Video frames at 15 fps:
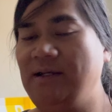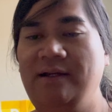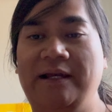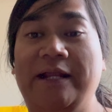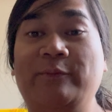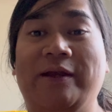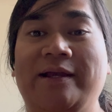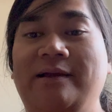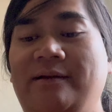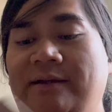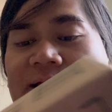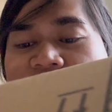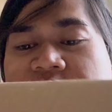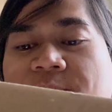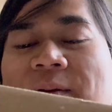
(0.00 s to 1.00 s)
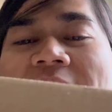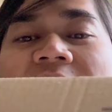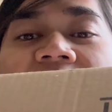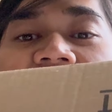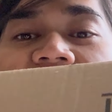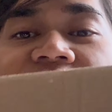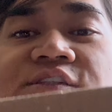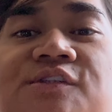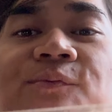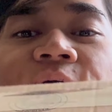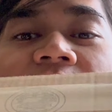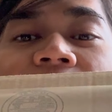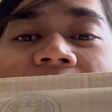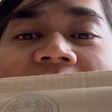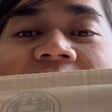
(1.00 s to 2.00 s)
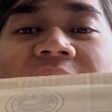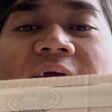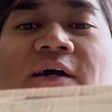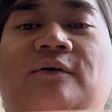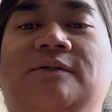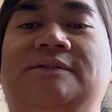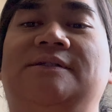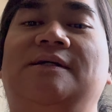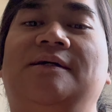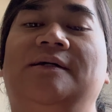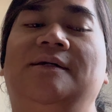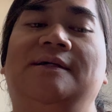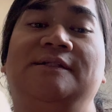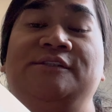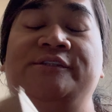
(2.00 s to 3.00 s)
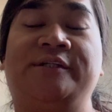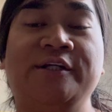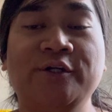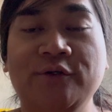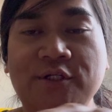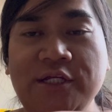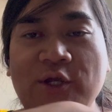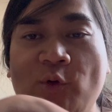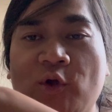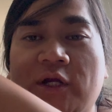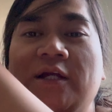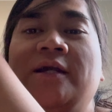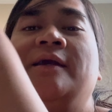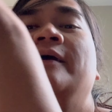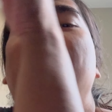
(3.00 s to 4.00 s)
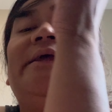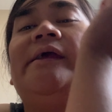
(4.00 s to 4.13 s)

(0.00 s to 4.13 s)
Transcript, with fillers: Anyway, here's a package. We're going to mail it out to New York.